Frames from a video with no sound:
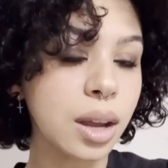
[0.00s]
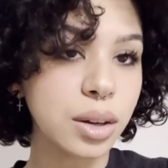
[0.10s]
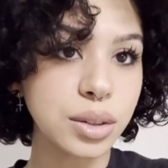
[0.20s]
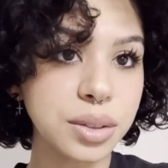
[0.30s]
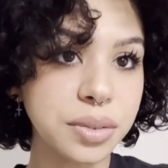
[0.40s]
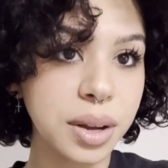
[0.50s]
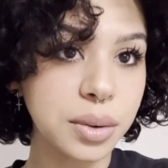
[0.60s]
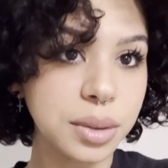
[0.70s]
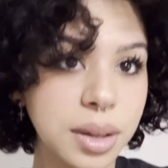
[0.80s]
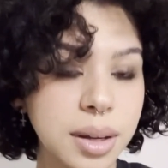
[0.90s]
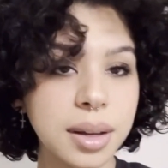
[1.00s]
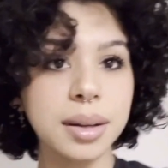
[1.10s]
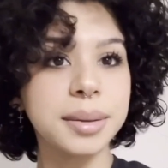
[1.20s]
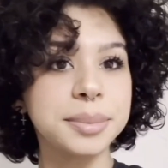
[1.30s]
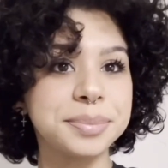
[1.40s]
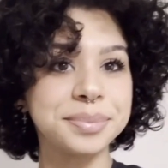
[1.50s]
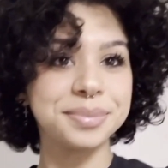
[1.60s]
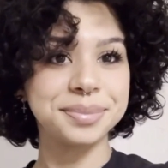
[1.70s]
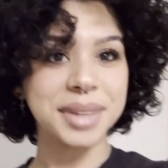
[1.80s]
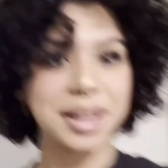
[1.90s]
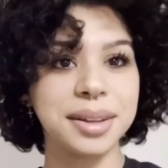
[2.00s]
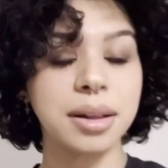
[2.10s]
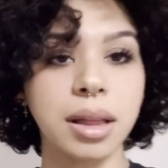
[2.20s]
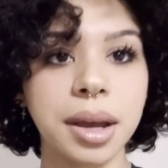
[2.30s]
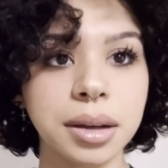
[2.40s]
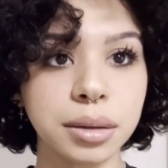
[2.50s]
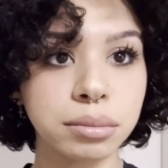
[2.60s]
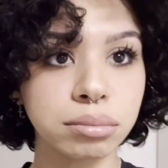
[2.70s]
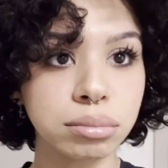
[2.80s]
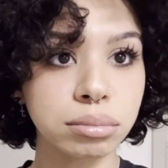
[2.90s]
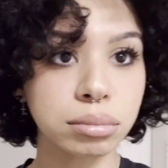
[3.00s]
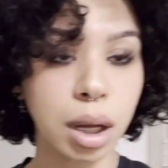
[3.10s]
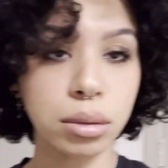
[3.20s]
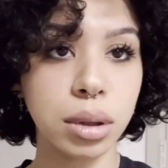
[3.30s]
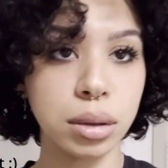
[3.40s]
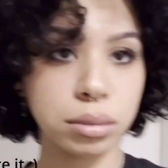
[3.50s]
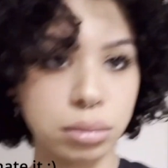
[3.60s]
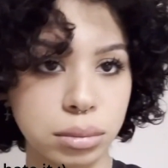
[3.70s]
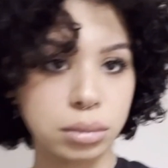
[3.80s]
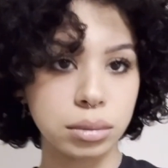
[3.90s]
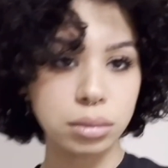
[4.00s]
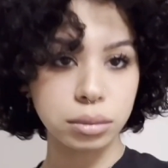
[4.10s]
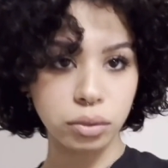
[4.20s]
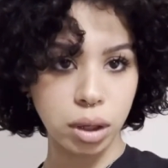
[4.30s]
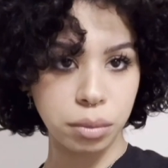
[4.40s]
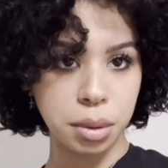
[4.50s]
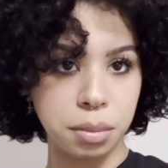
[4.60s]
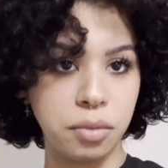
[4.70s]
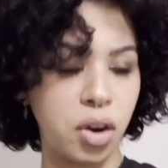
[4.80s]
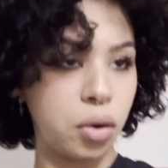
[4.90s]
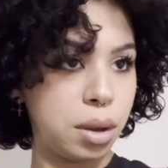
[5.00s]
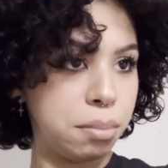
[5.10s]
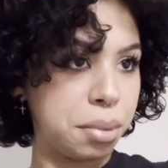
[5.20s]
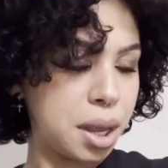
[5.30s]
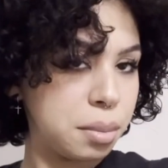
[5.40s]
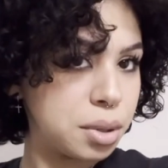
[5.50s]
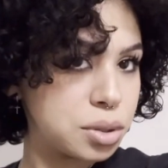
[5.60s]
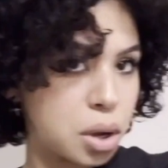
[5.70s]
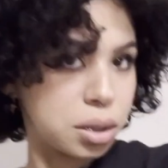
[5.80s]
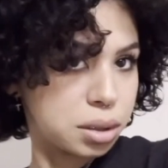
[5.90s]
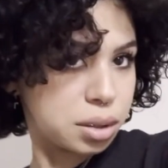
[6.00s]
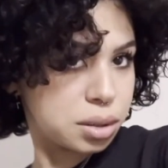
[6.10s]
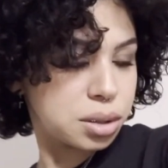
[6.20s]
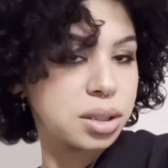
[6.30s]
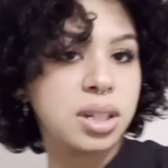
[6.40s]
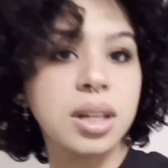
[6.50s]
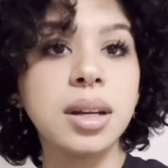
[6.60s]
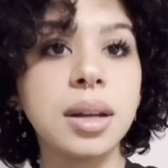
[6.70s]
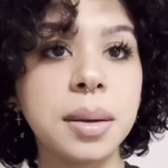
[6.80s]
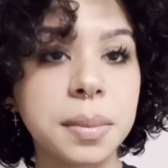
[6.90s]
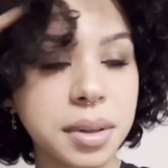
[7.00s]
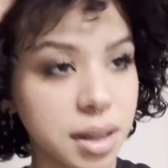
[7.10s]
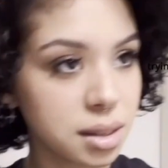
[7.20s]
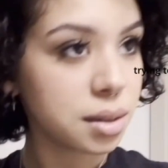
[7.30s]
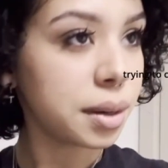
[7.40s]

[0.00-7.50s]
Here's the final look. I look like, I don't know, very baby dollish, but that's all